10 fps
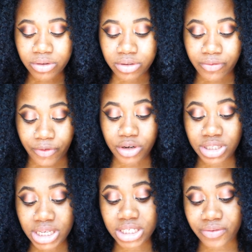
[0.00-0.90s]
First
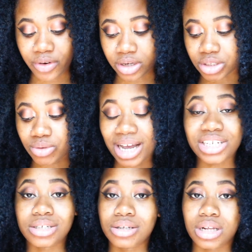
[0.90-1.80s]
things first, you guys
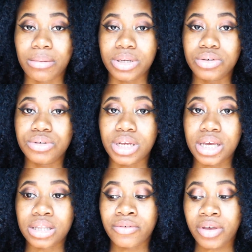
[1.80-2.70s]
should know that I'm a huge
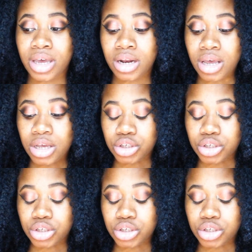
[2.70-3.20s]
anklet fan.